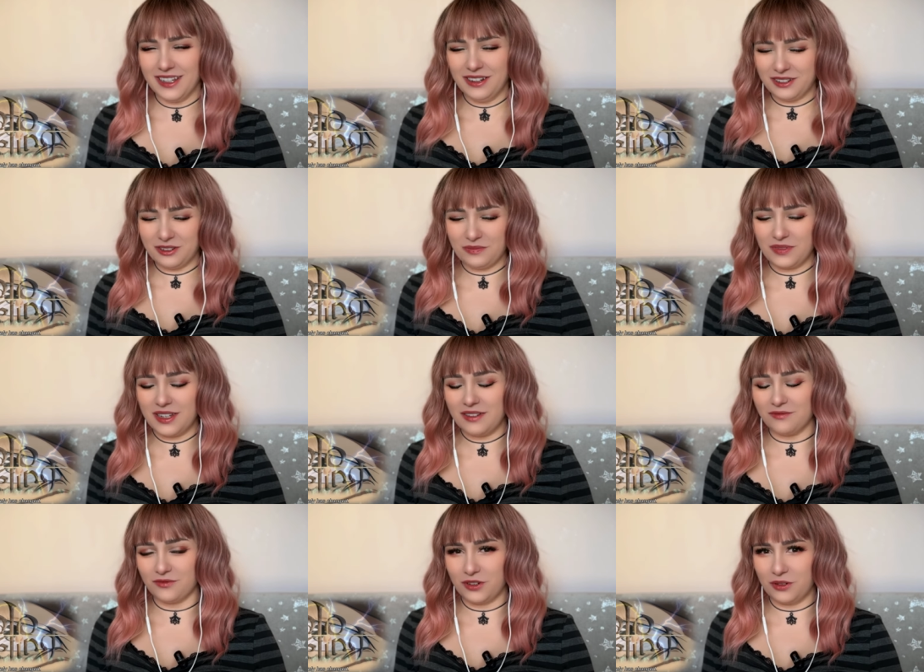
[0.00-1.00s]
Not to be
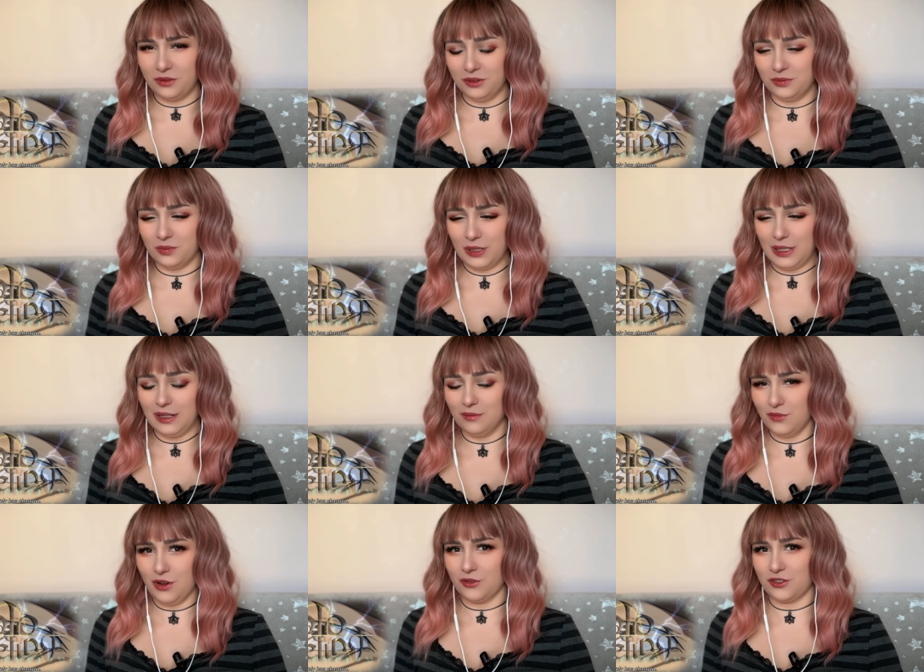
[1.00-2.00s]
rude, but
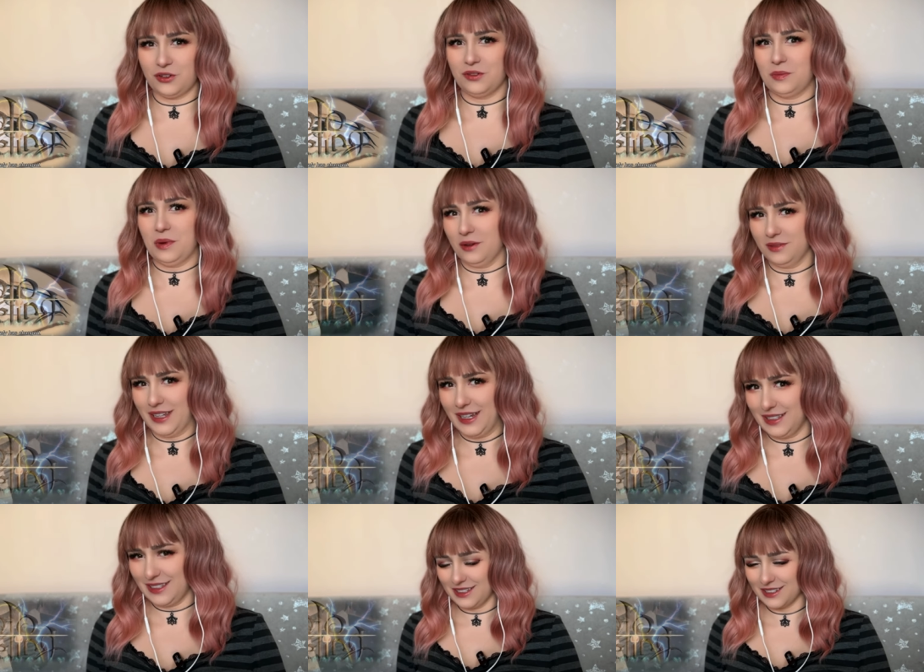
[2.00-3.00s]
I'm not sure about
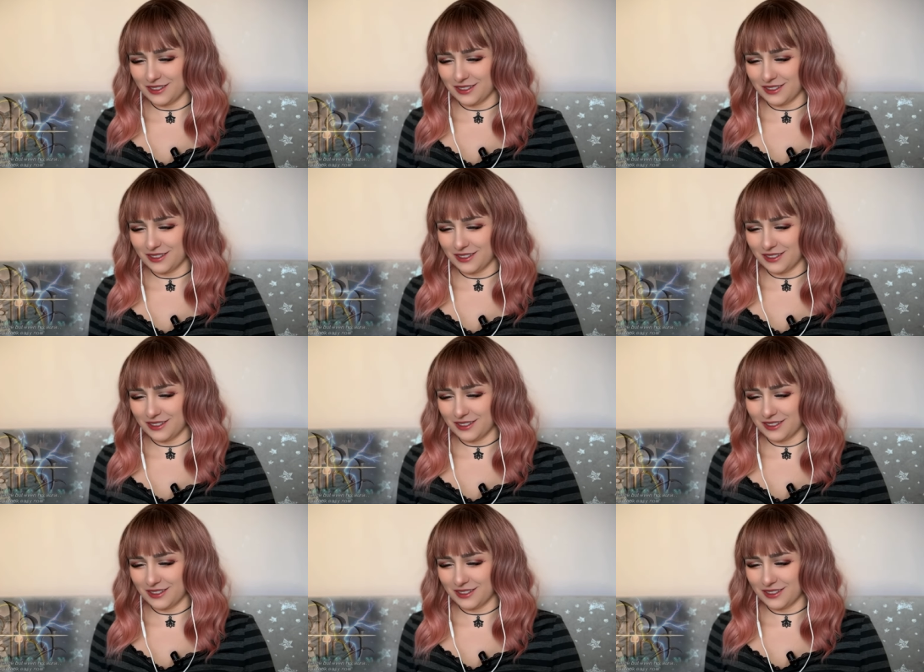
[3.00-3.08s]
that.